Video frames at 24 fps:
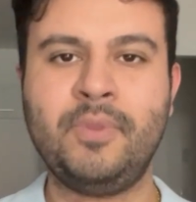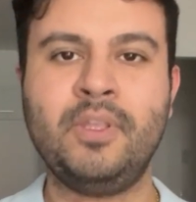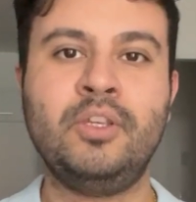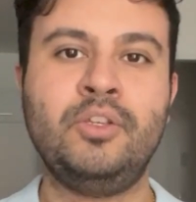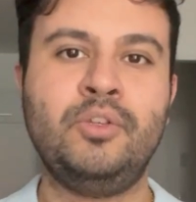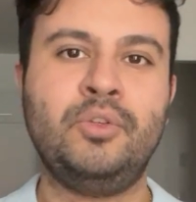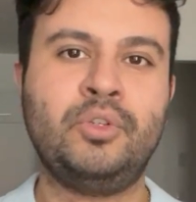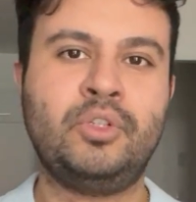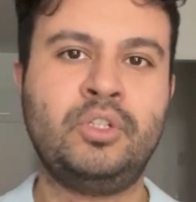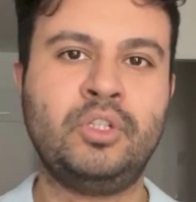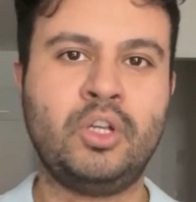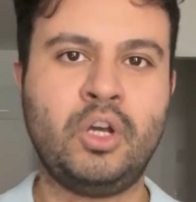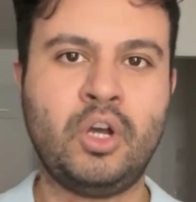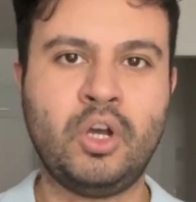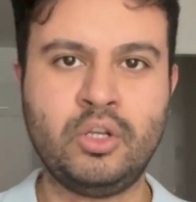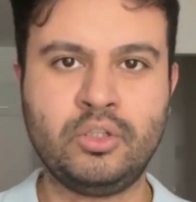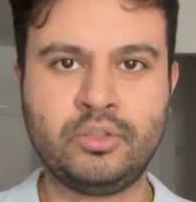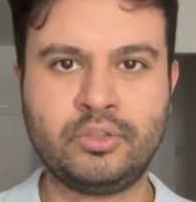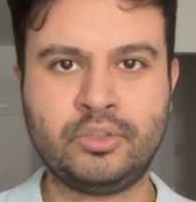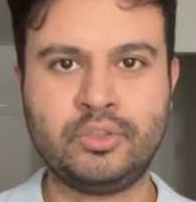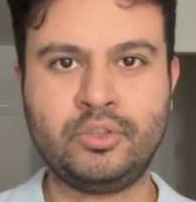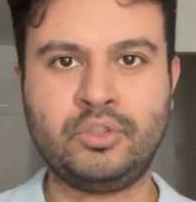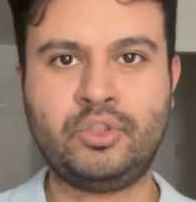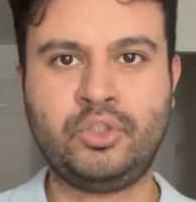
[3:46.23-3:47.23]
You can
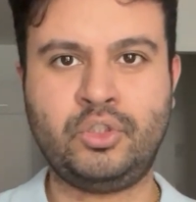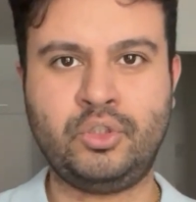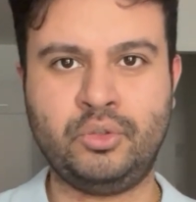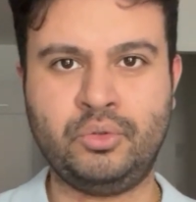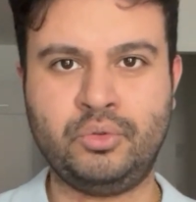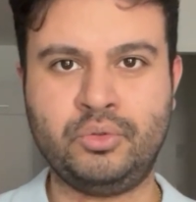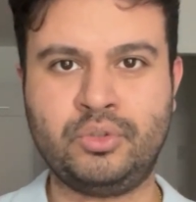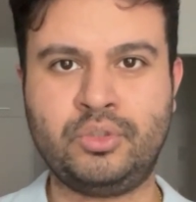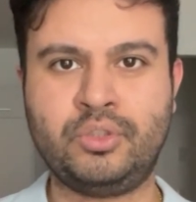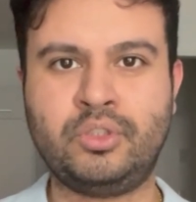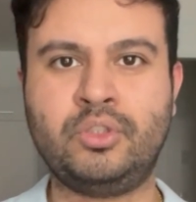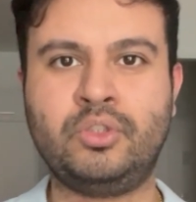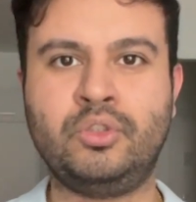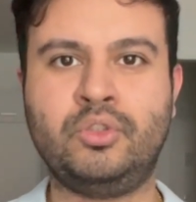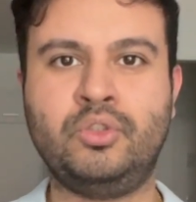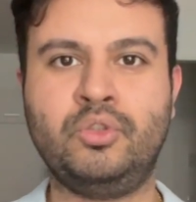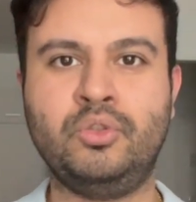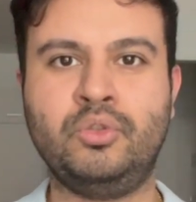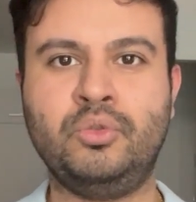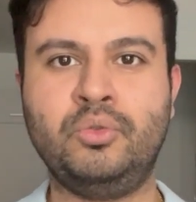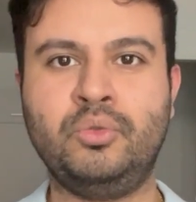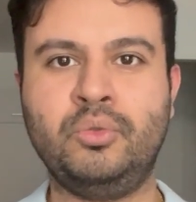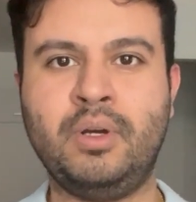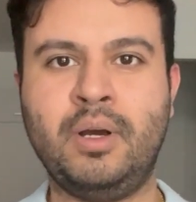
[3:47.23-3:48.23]
also choose to
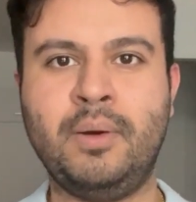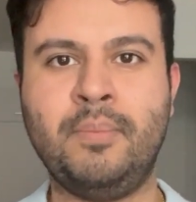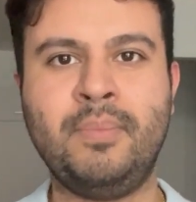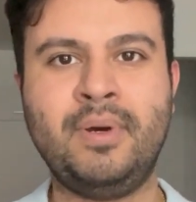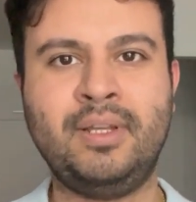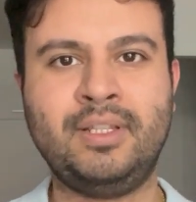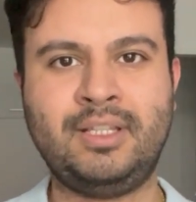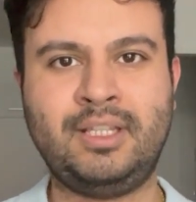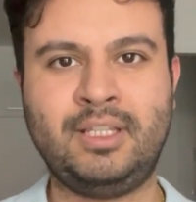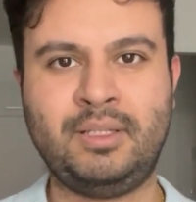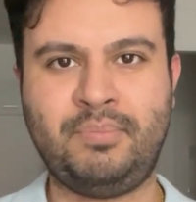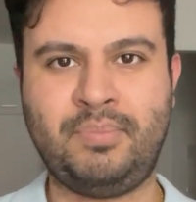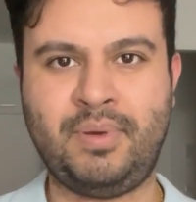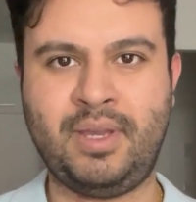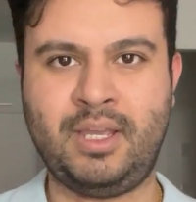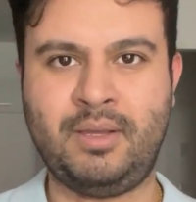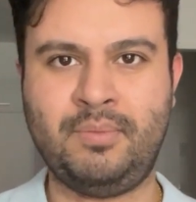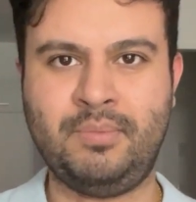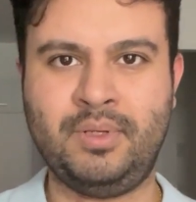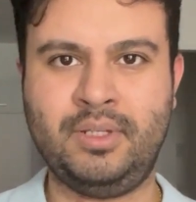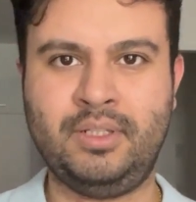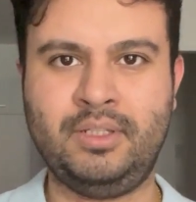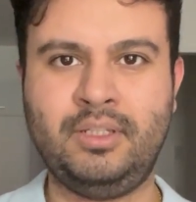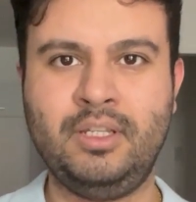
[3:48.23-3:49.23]
do a monthly
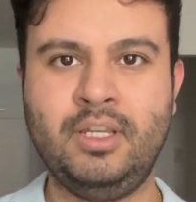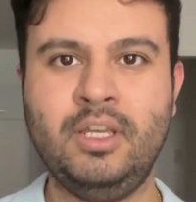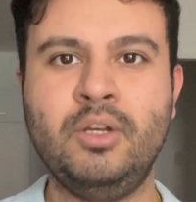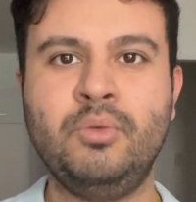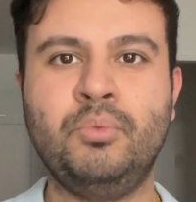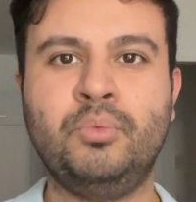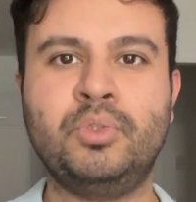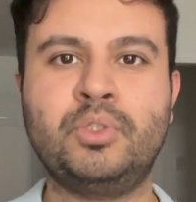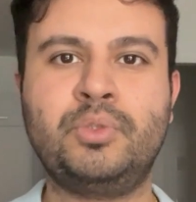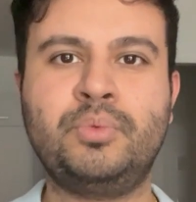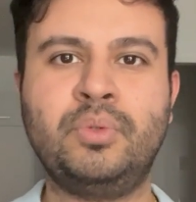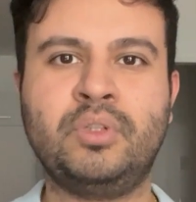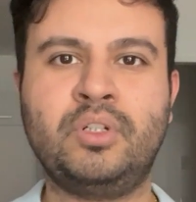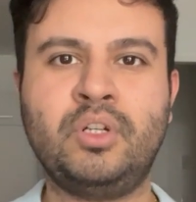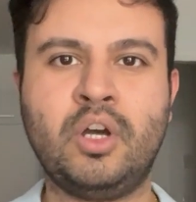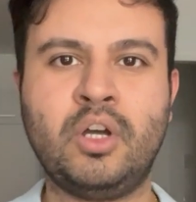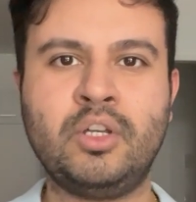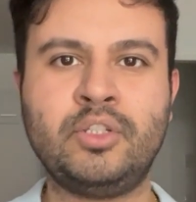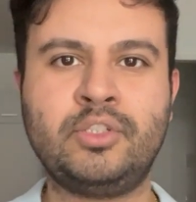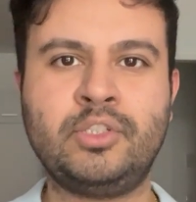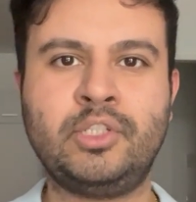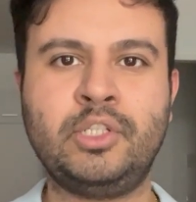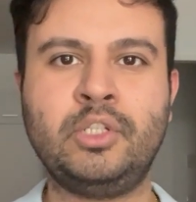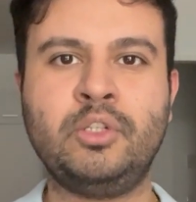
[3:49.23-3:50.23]
payment, which will
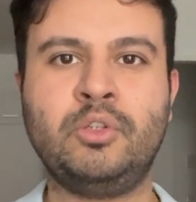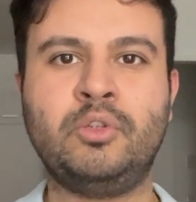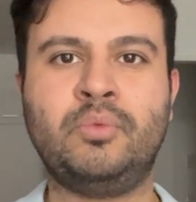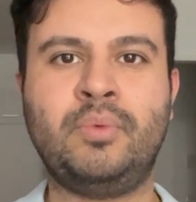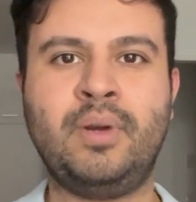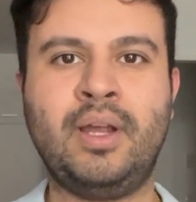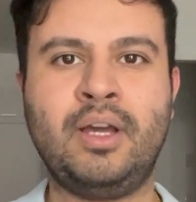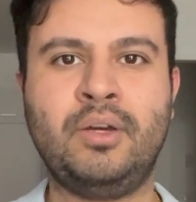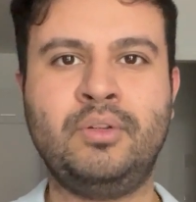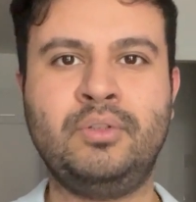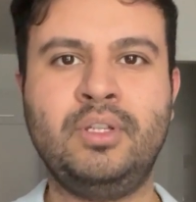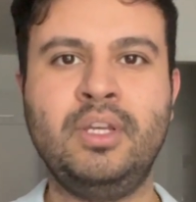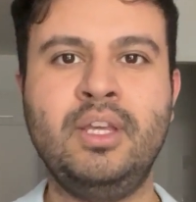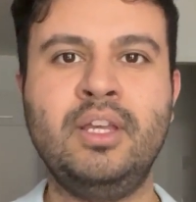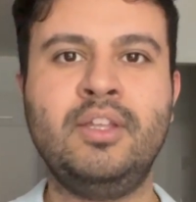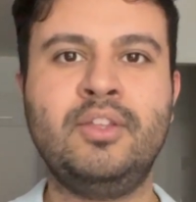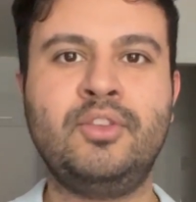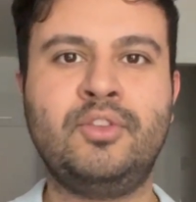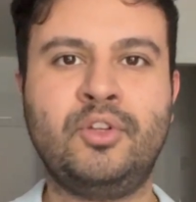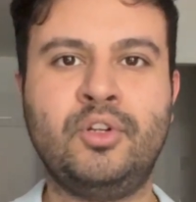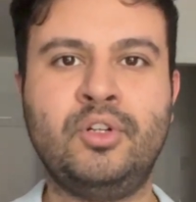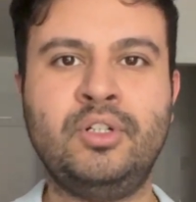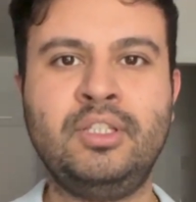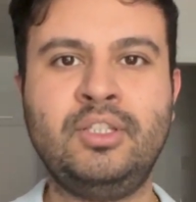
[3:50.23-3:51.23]
cost you around
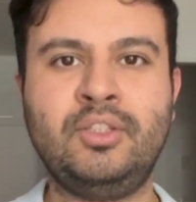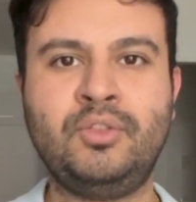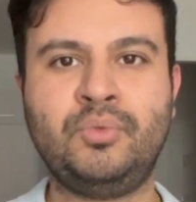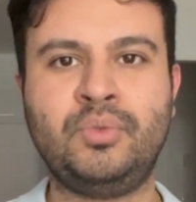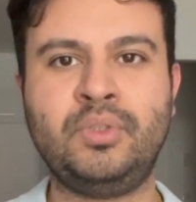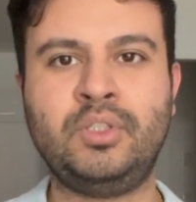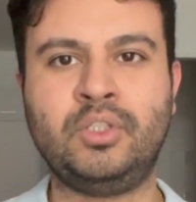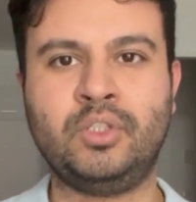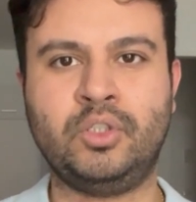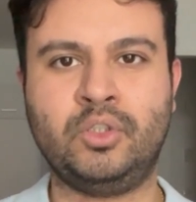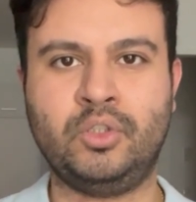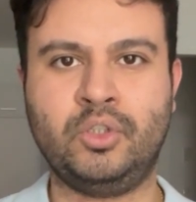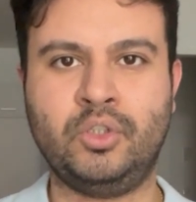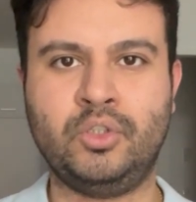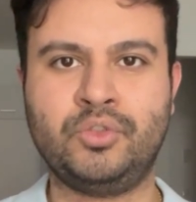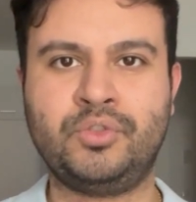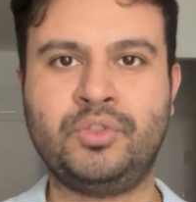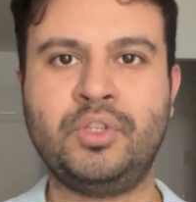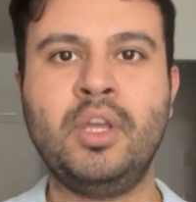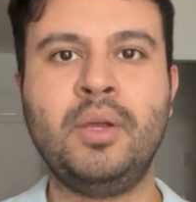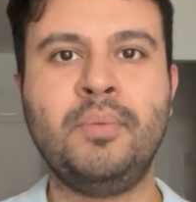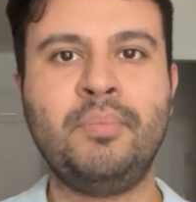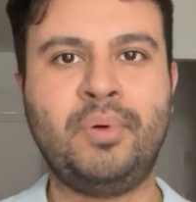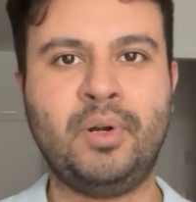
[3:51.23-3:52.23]
33 euros
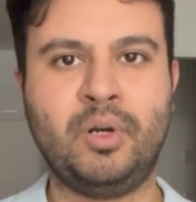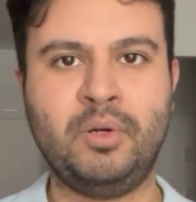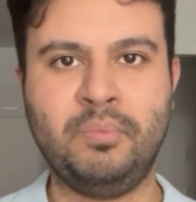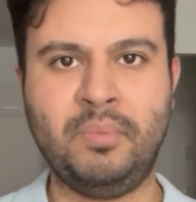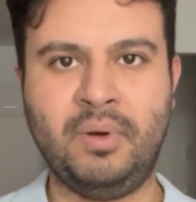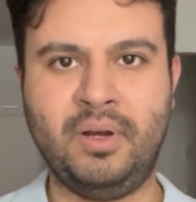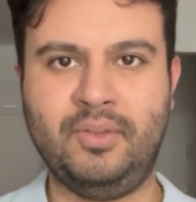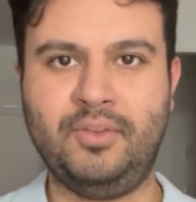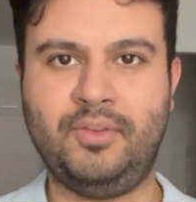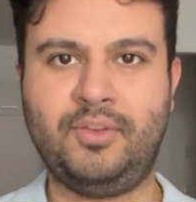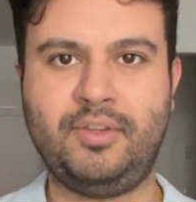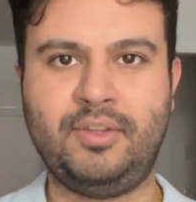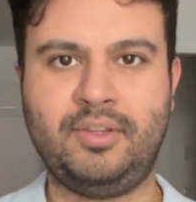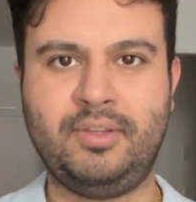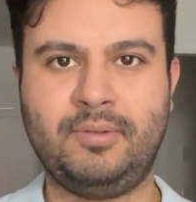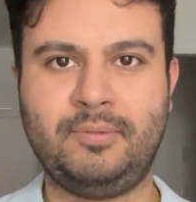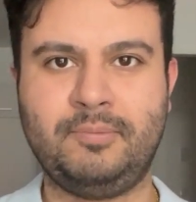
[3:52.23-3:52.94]
per month.